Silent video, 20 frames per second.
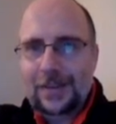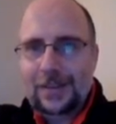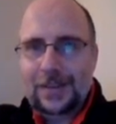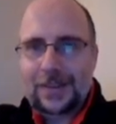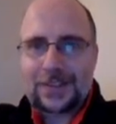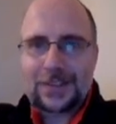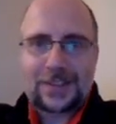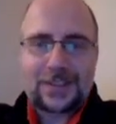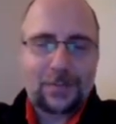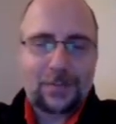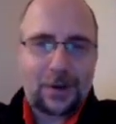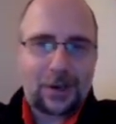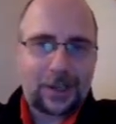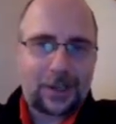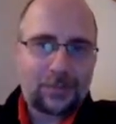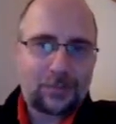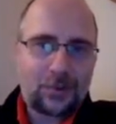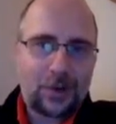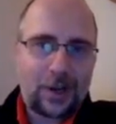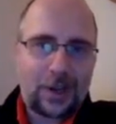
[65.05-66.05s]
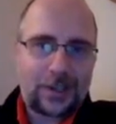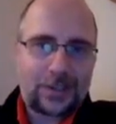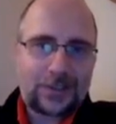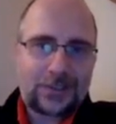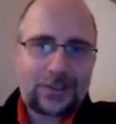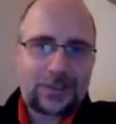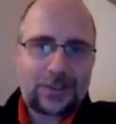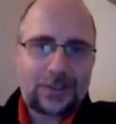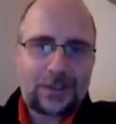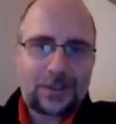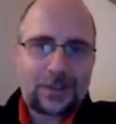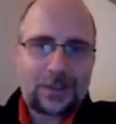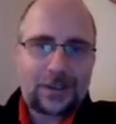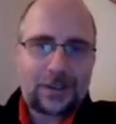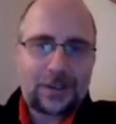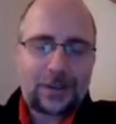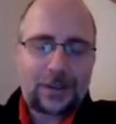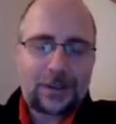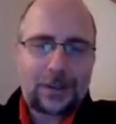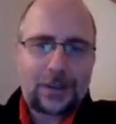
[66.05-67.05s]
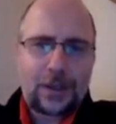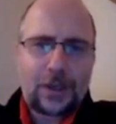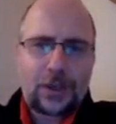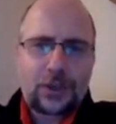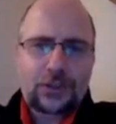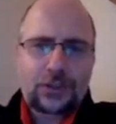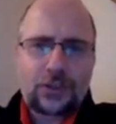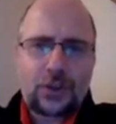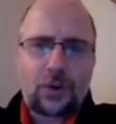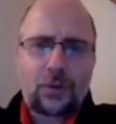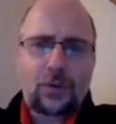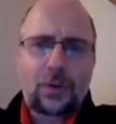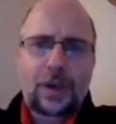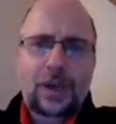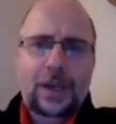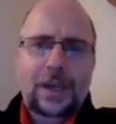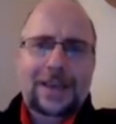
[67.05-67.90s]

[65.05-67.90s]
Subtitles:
This is the market price. So